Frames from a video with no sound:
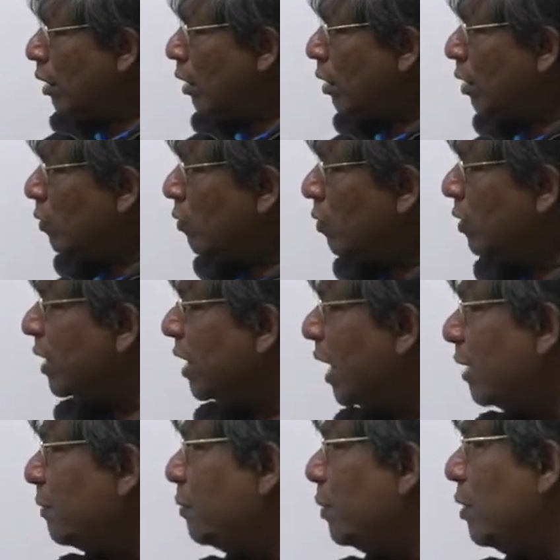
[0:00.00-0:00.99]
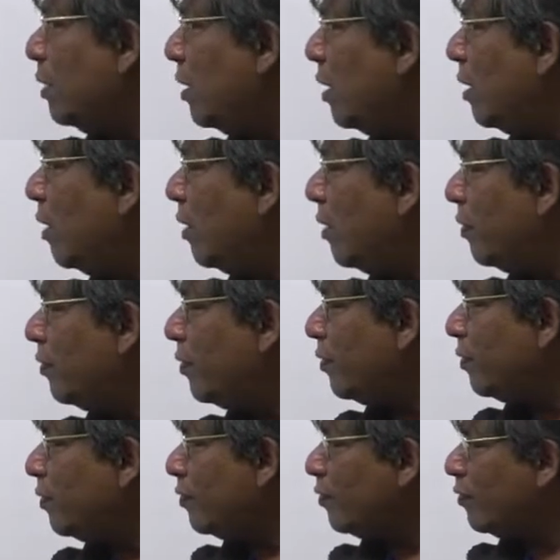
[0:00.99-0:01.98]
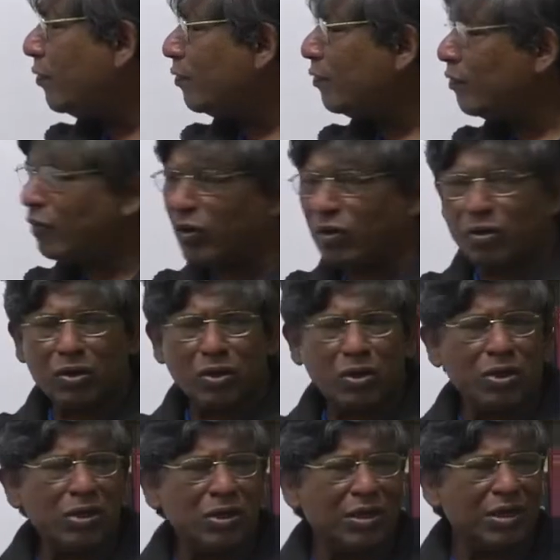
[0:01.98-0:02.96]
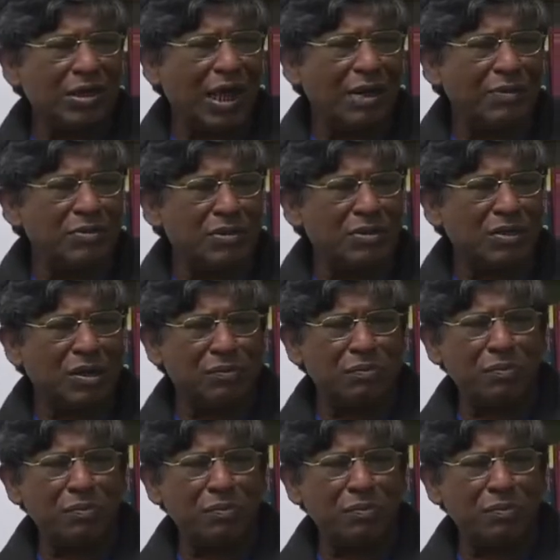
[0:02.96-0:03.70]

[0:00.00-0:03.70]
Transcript: We have seven types of